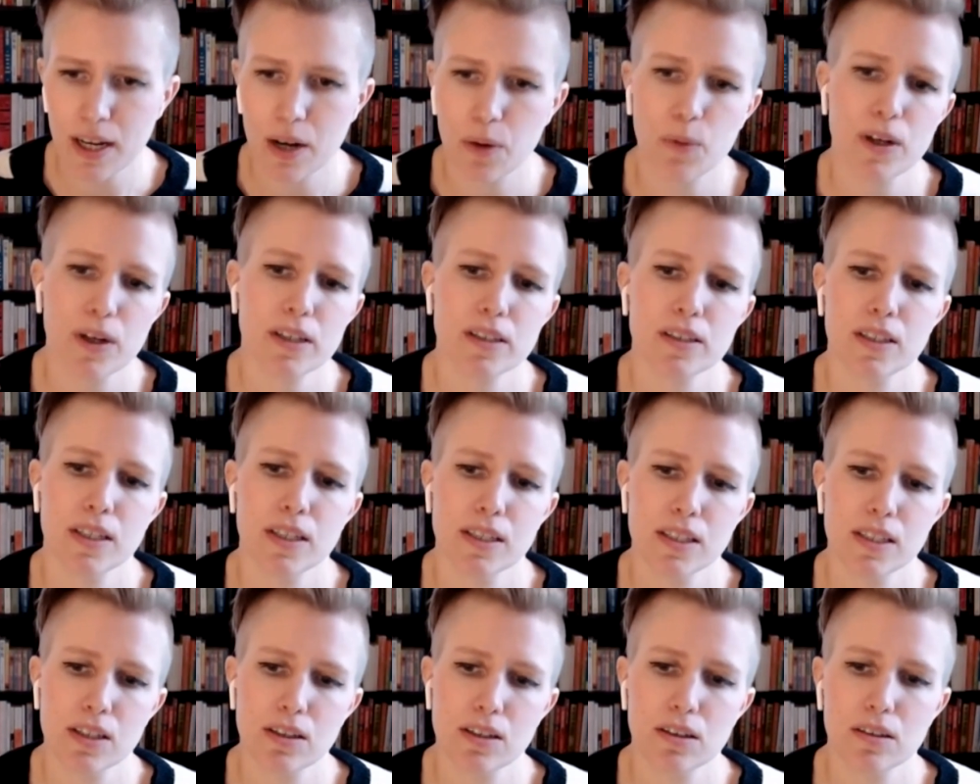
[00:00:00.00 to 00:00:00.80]
networks.
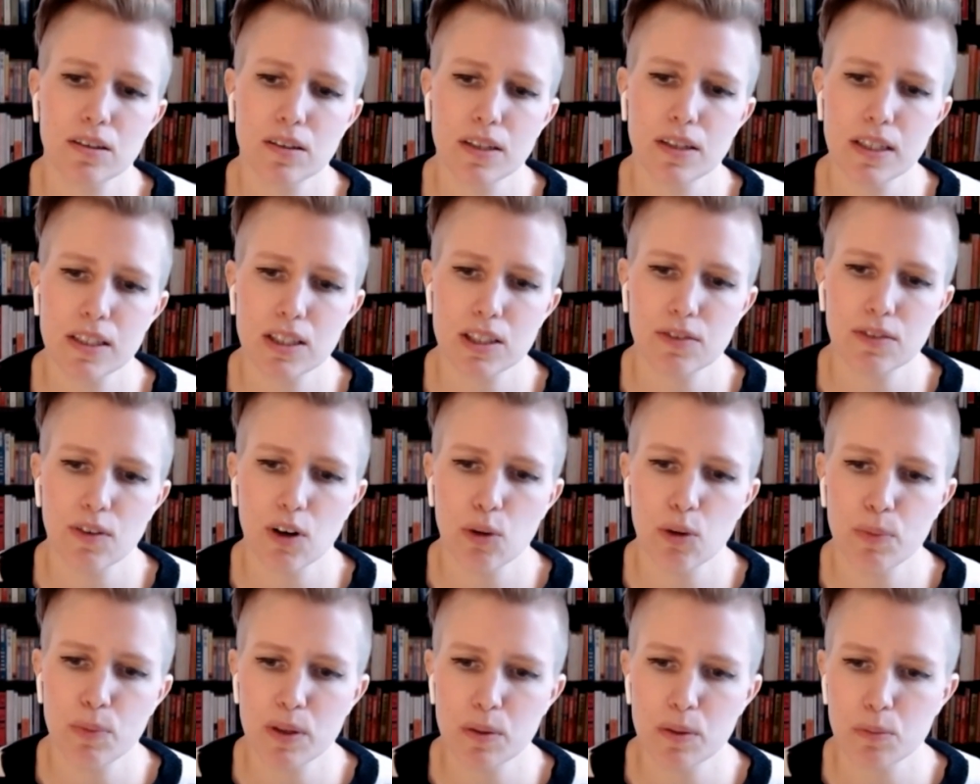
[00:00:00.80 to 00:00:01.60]
Is there a list of
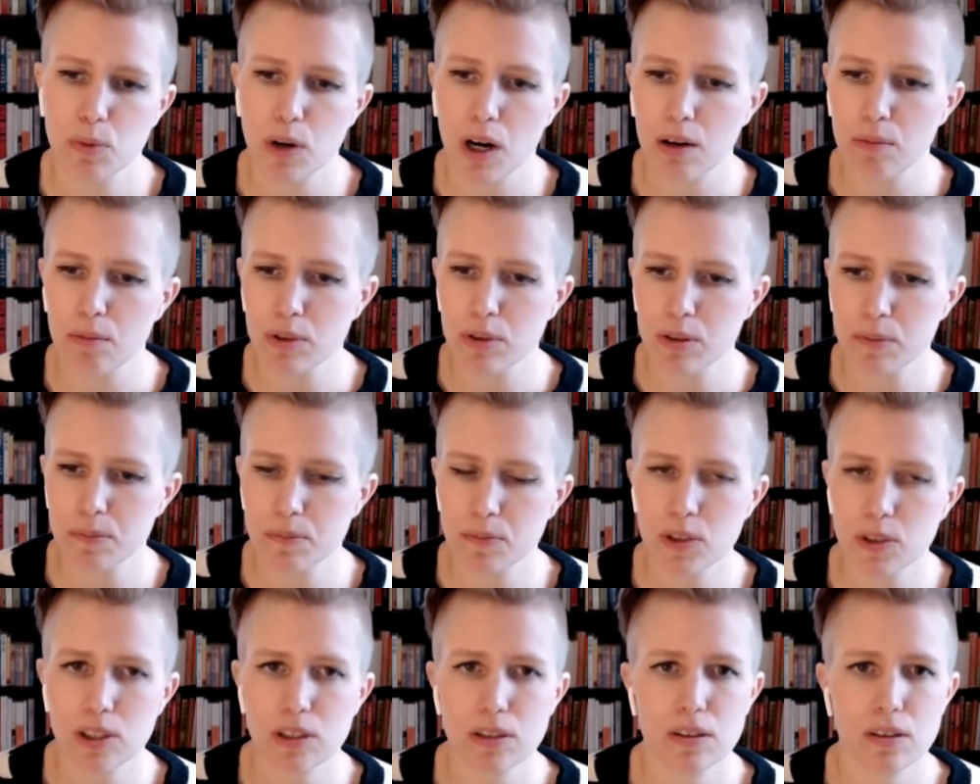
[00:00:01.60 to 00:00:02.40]
open
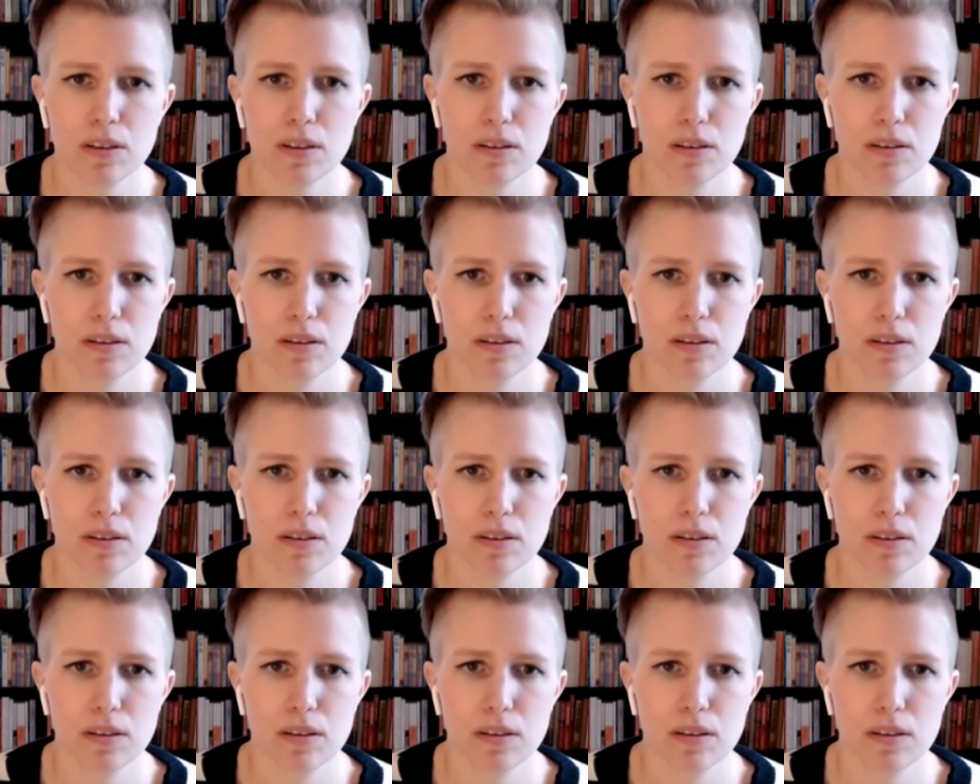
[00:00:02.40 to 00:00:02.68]
problems?